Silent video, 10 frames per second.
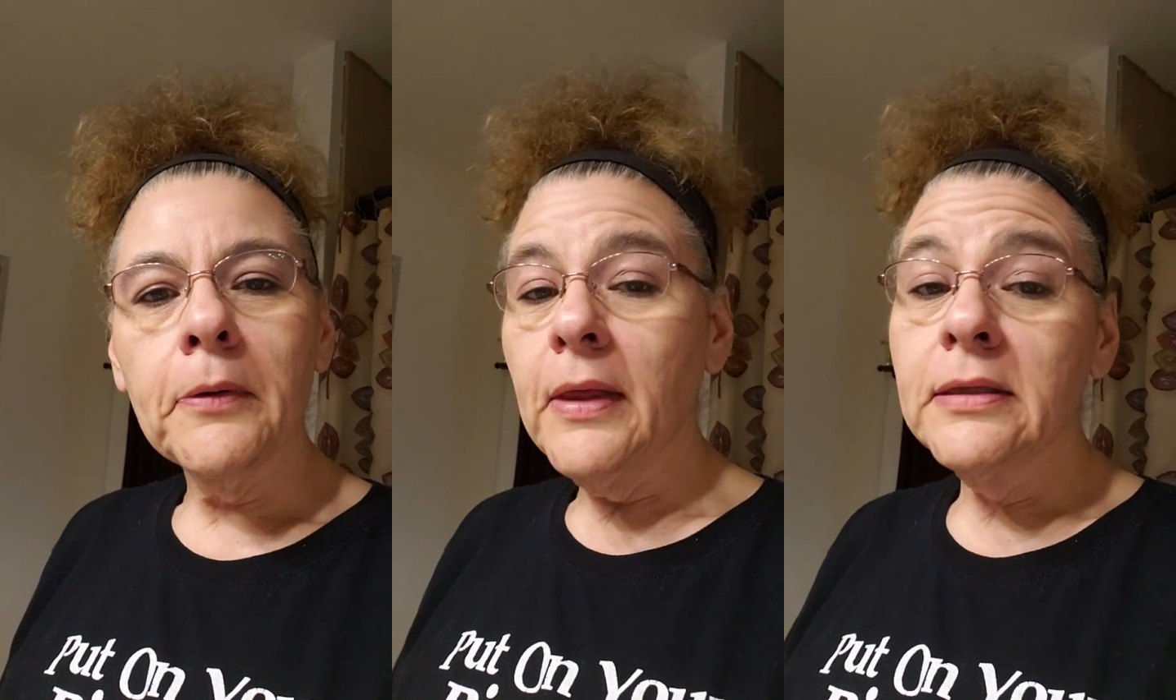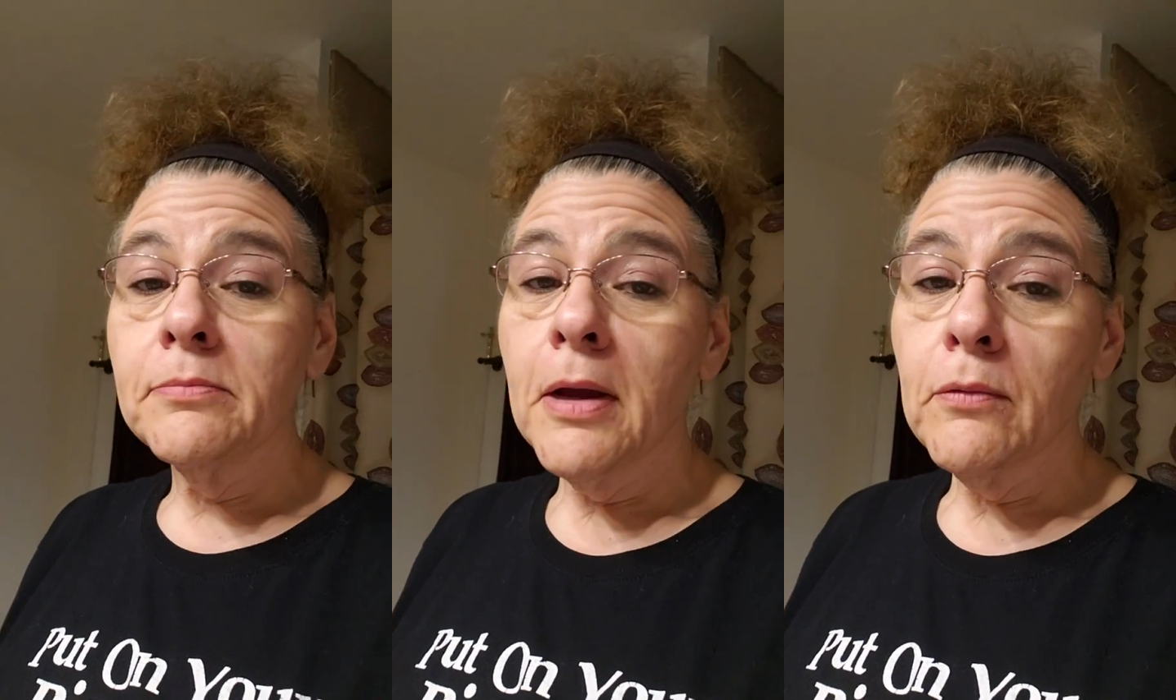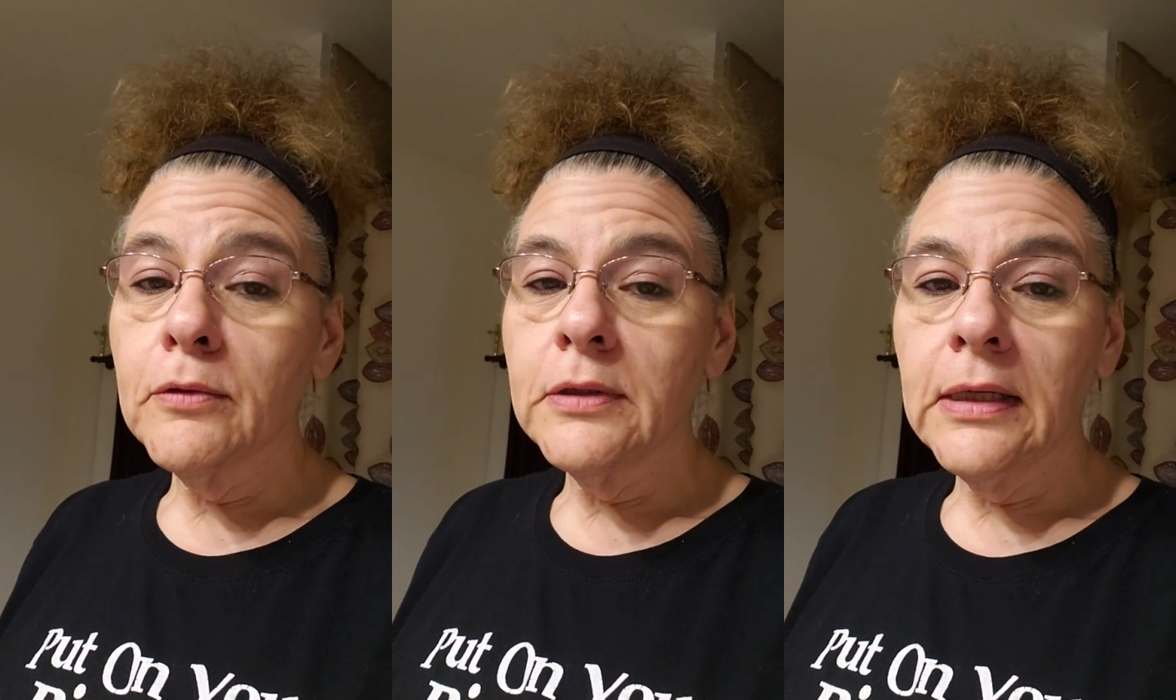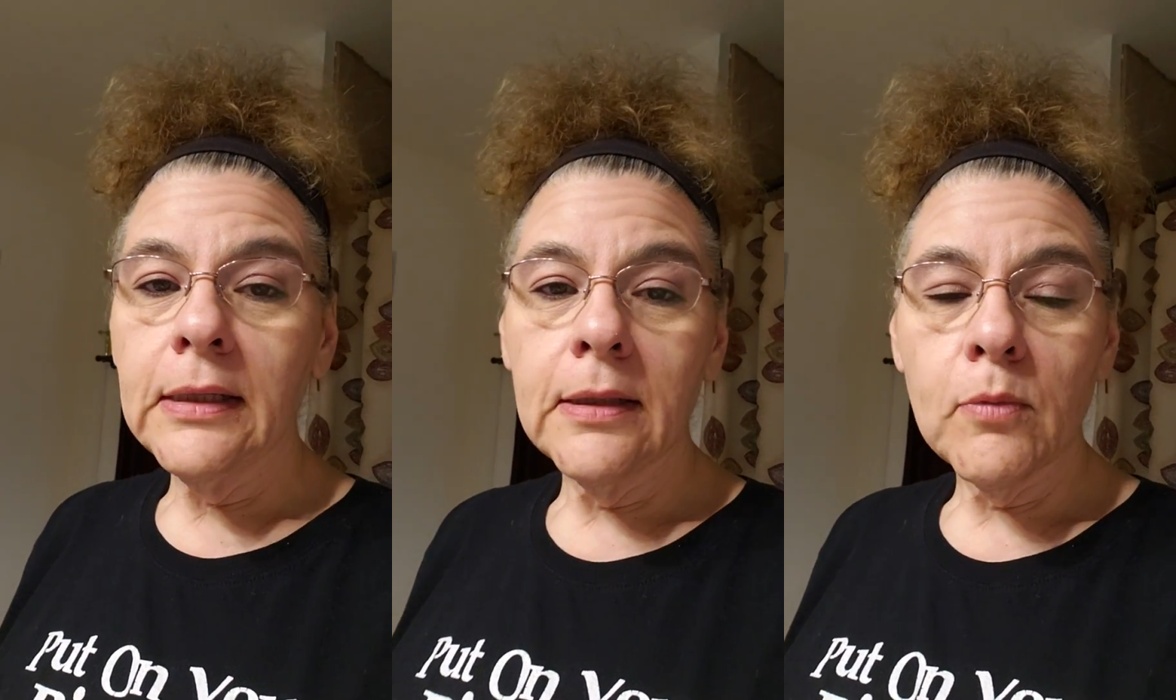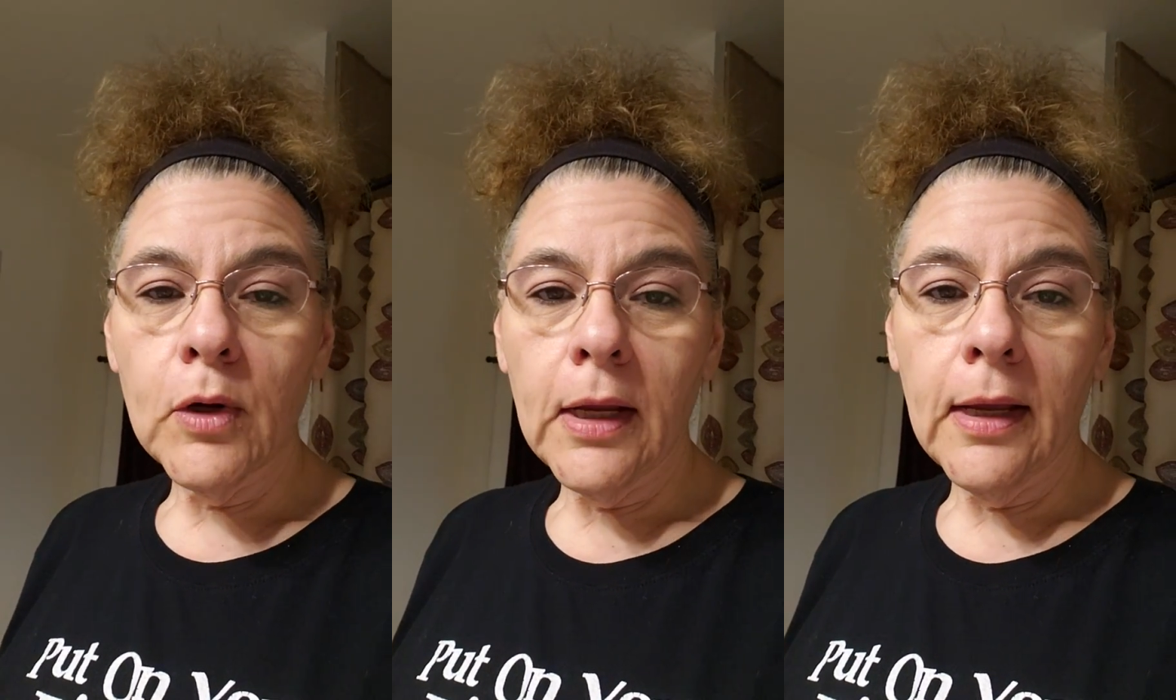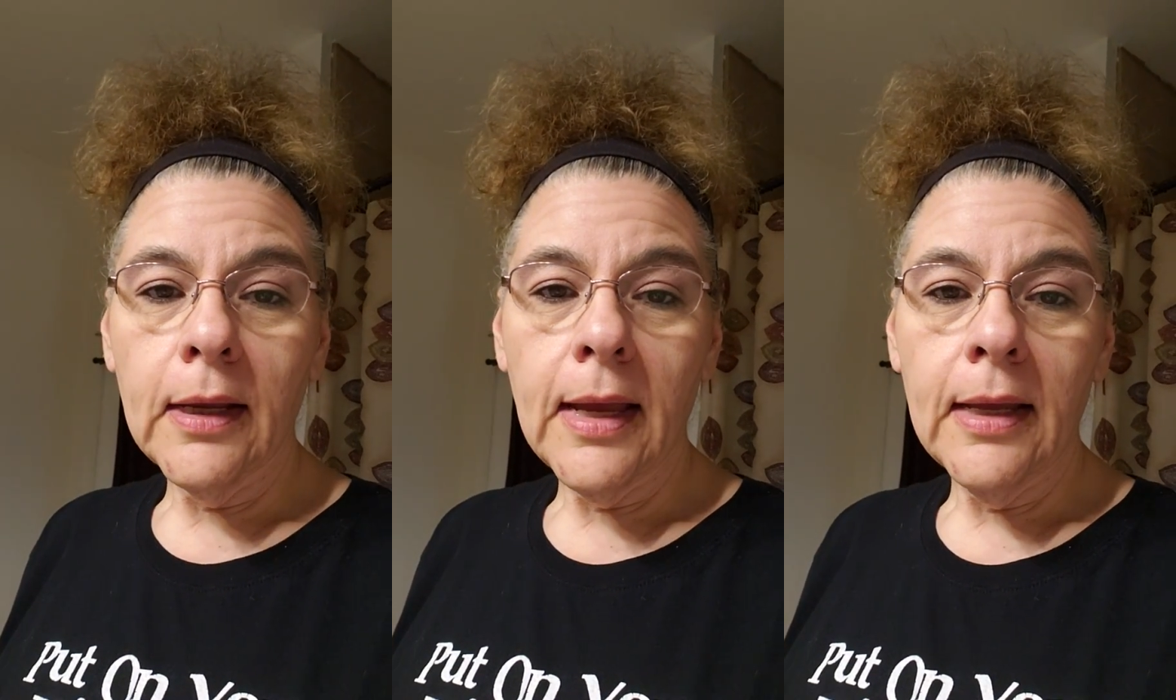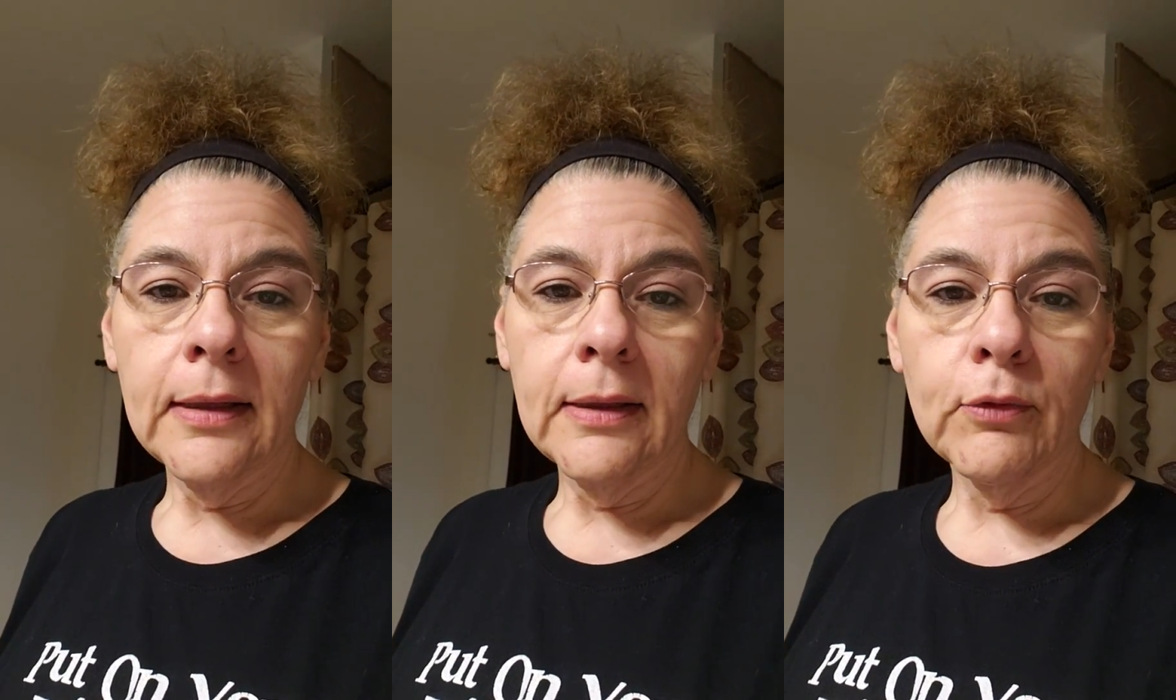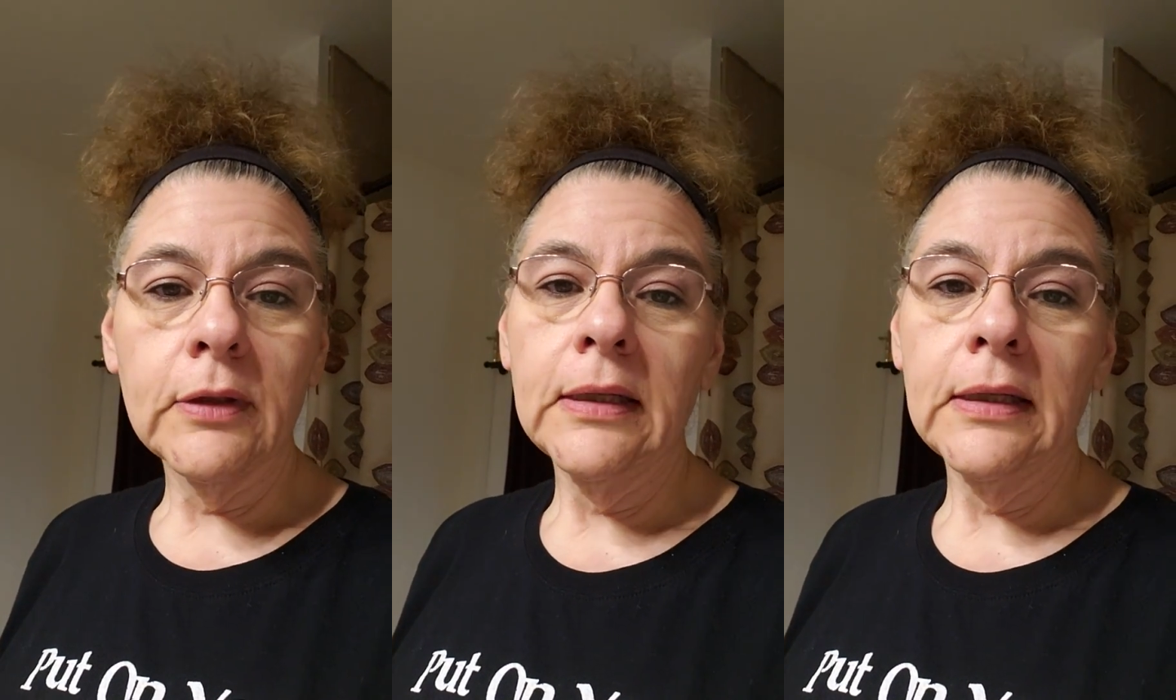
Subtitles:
That's my routine in the morning, and it really